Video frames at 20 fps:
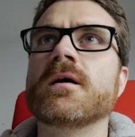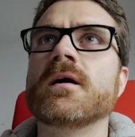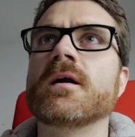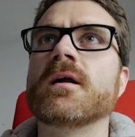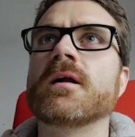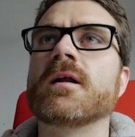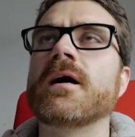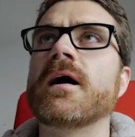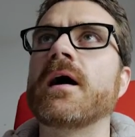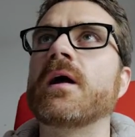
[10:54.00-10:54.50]

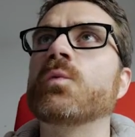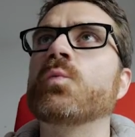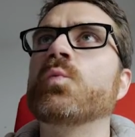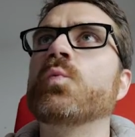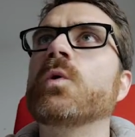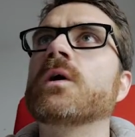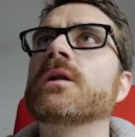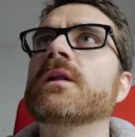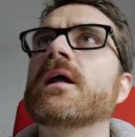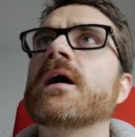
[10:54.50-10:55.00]
I'll add
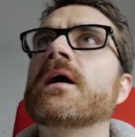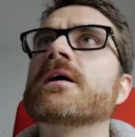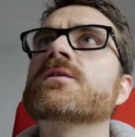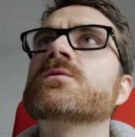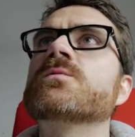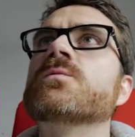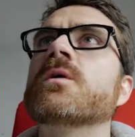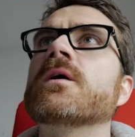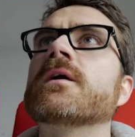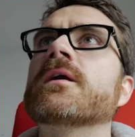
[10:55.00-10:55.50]
one
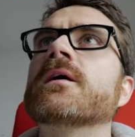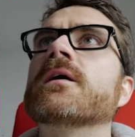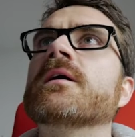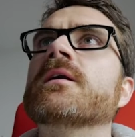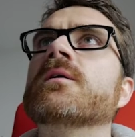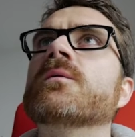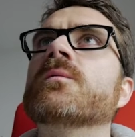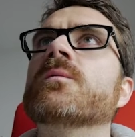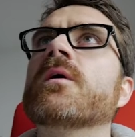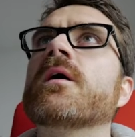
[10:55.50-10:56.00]
last one
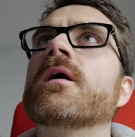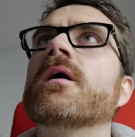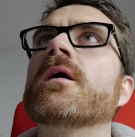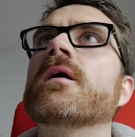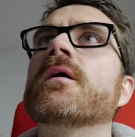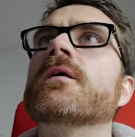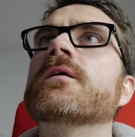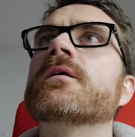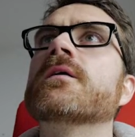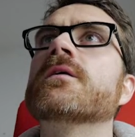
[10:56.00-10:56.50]
in
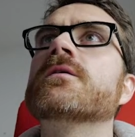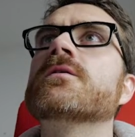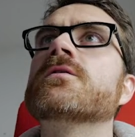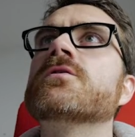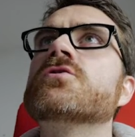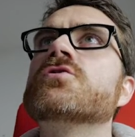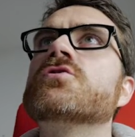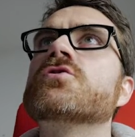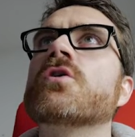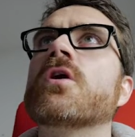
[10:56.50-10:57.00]
where
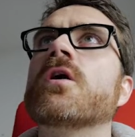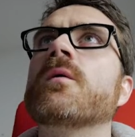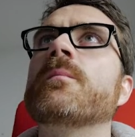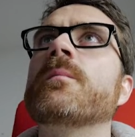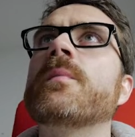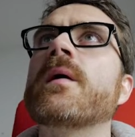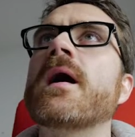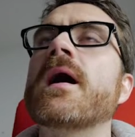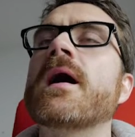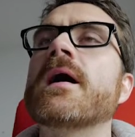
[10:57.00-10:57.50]
the
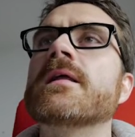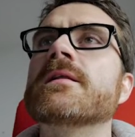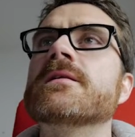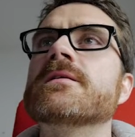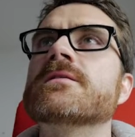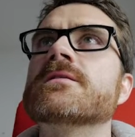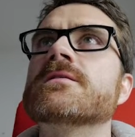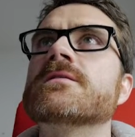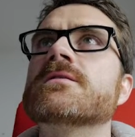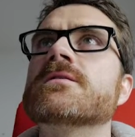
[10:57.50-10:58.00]
shot
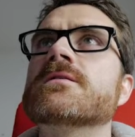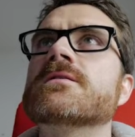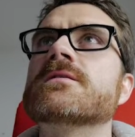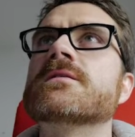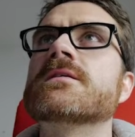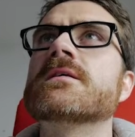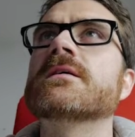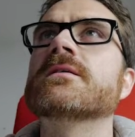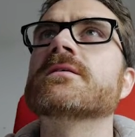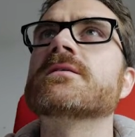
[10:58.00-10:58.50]
pans
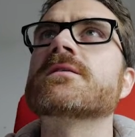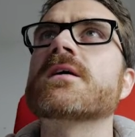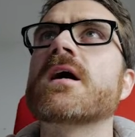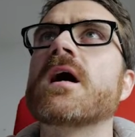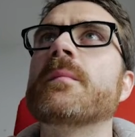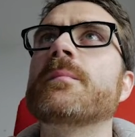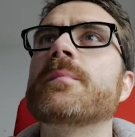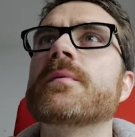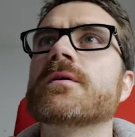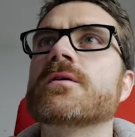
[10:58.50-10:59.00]
just tilts
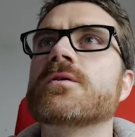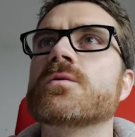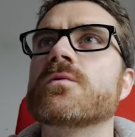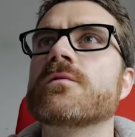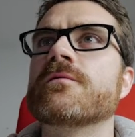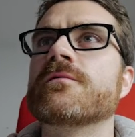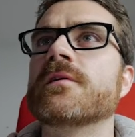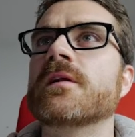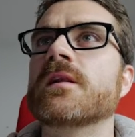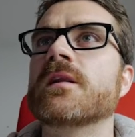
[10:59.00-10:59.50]
up to
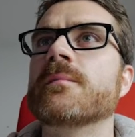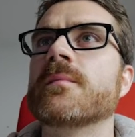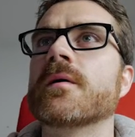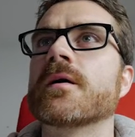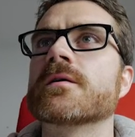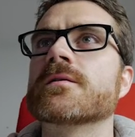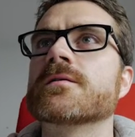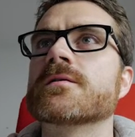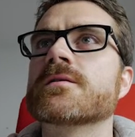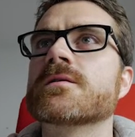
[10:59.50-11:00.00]
reveal the
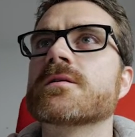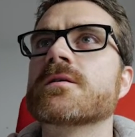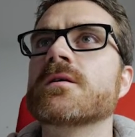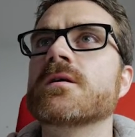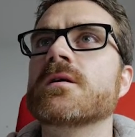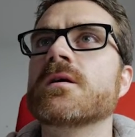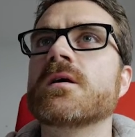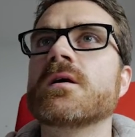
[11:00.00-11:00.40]
mountains.